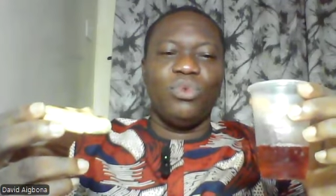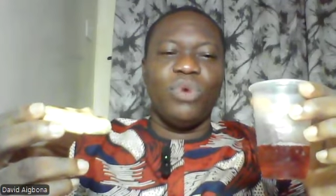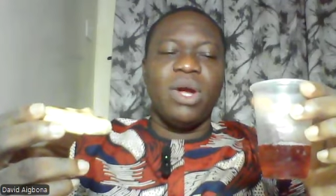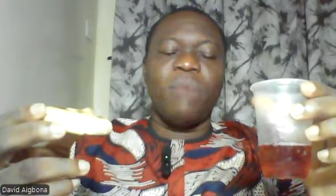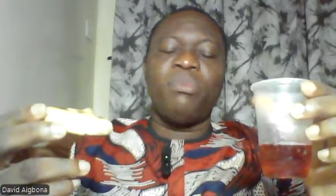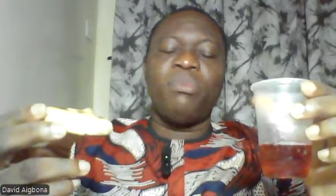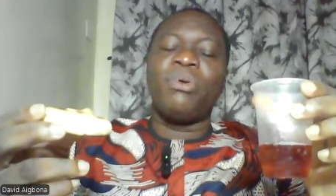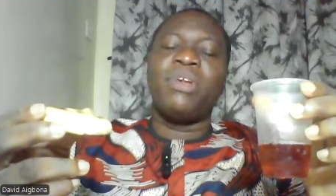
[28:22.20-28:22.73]
We
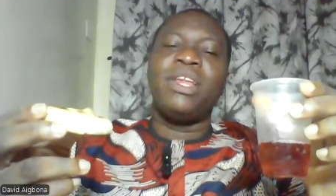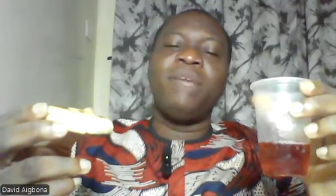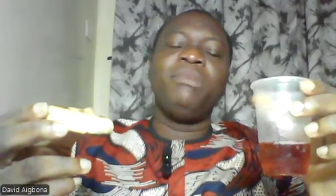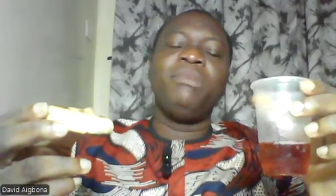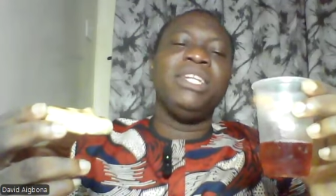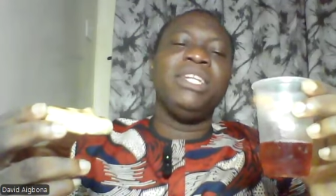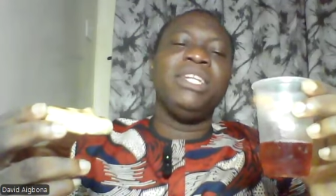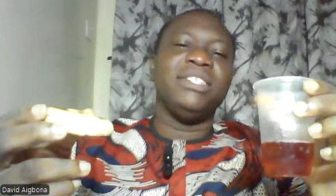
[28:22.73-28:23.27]
are
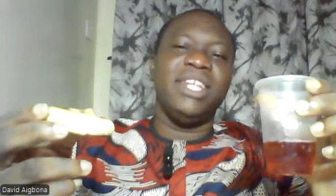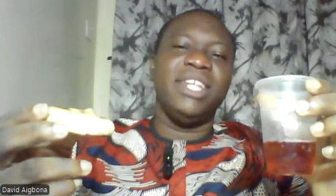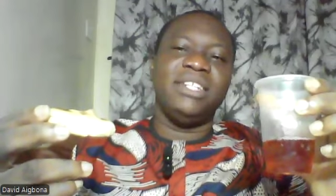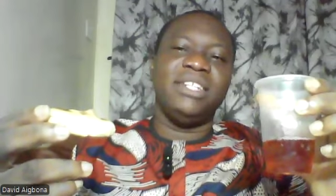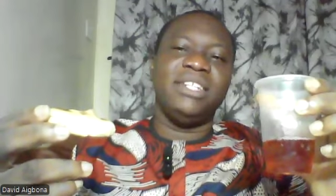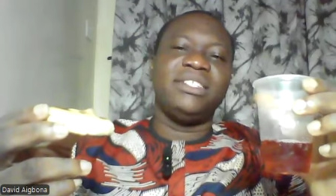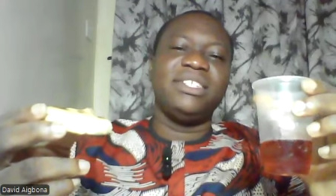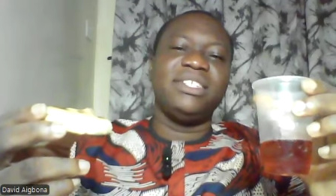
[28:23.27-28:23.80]
proclaiming his
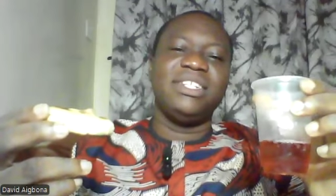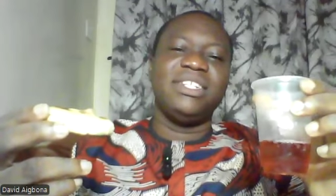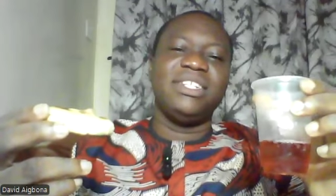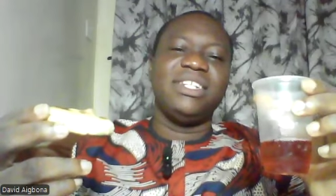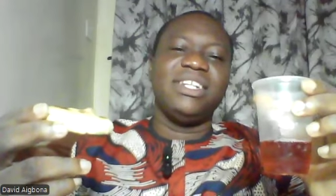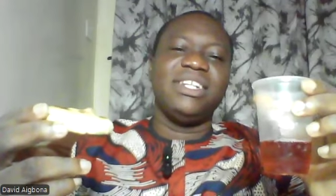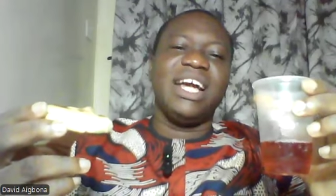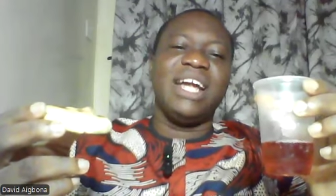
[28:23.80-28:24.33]
death
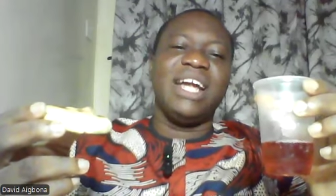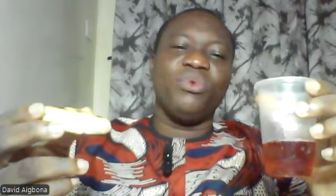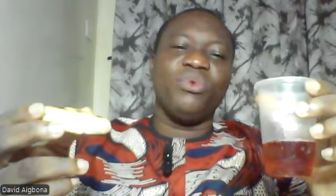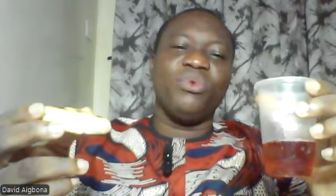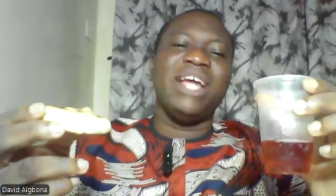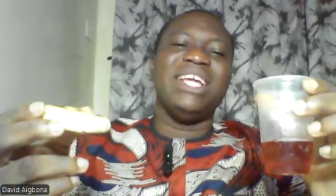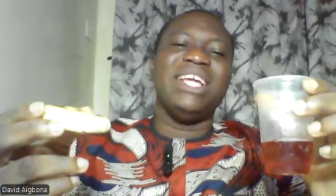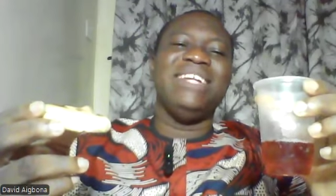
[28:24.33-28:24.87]
and
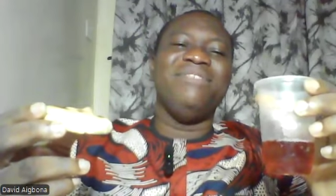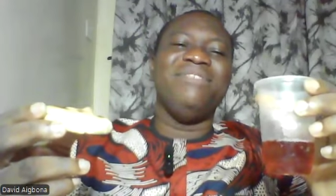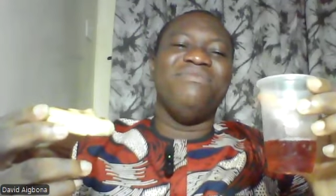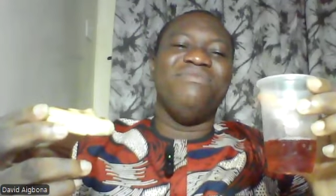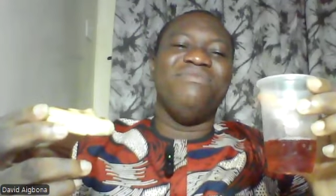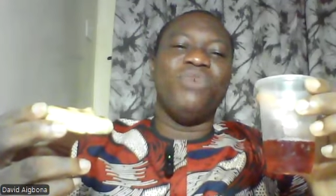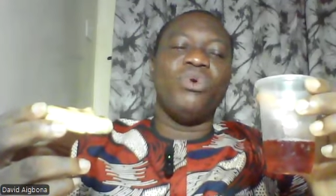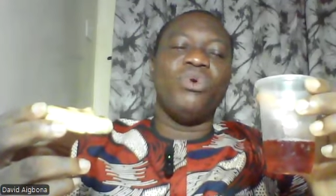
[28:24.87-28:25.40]
we are
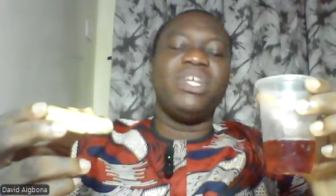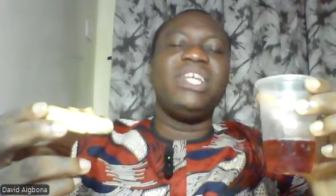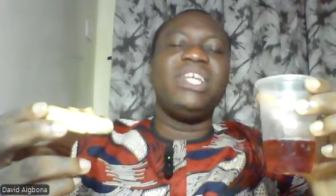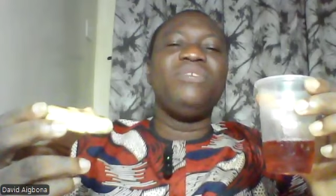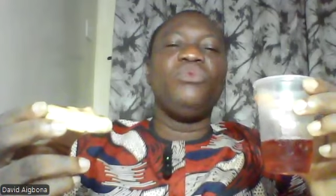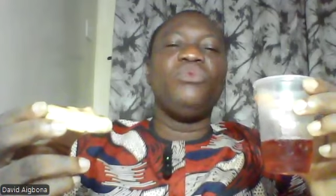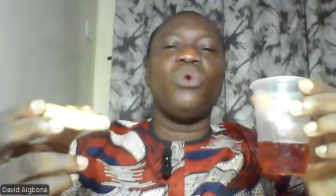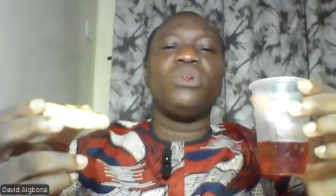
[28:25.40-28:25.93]

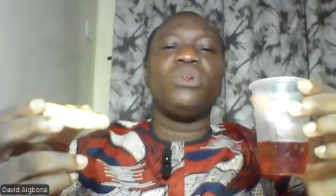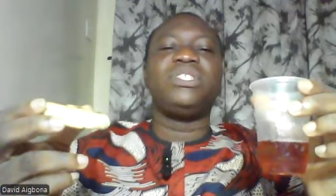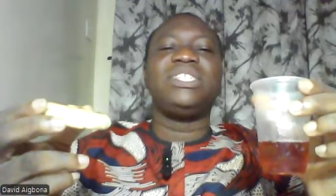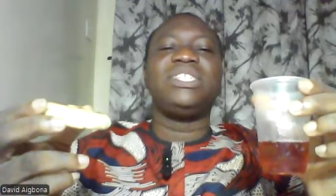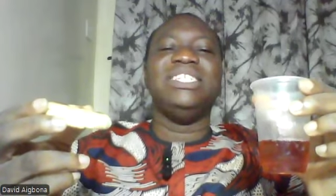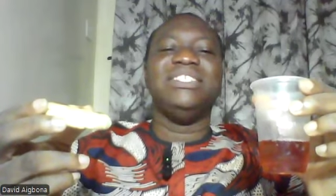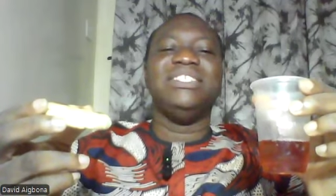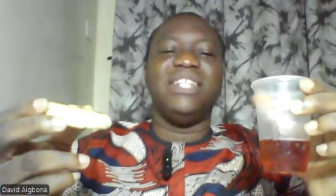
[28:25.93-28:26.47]
invoking what
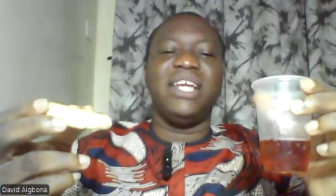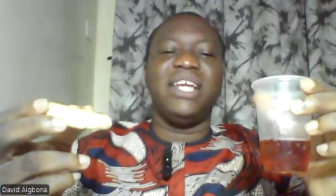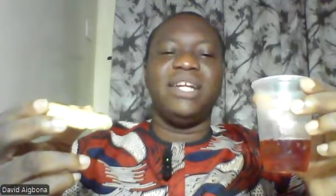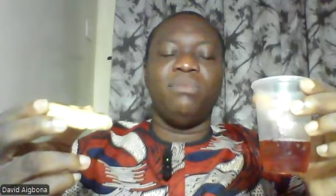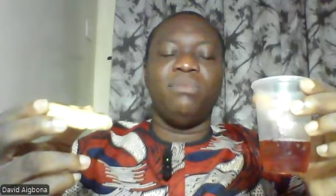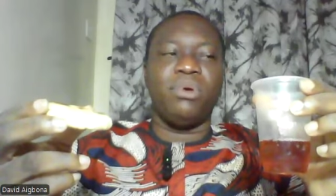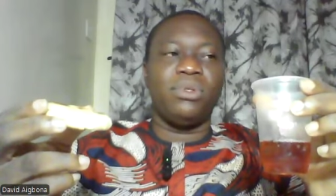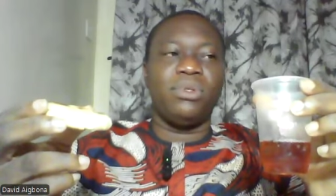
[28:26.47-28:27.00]
his
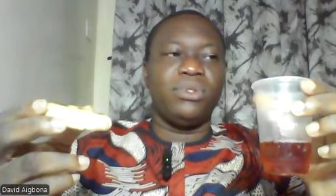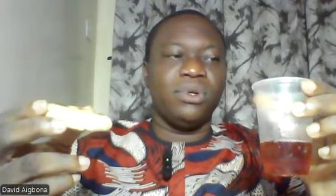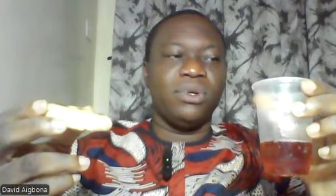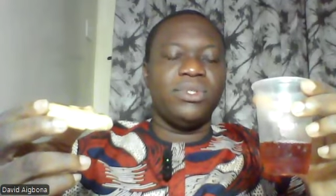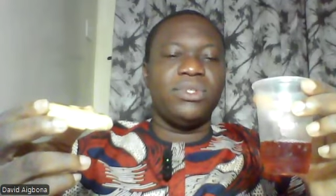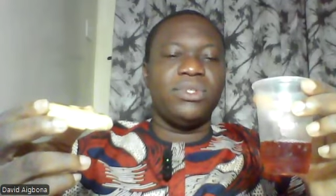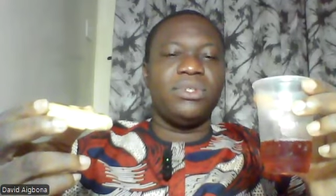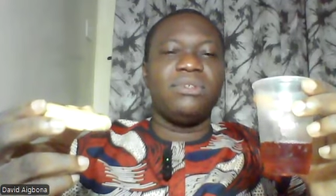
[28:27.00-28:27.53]
death brought
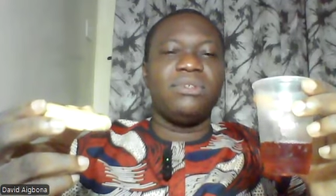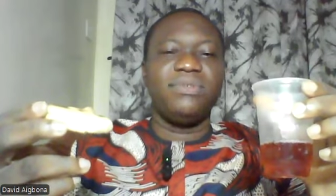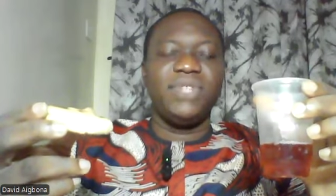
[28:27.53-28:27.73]
us.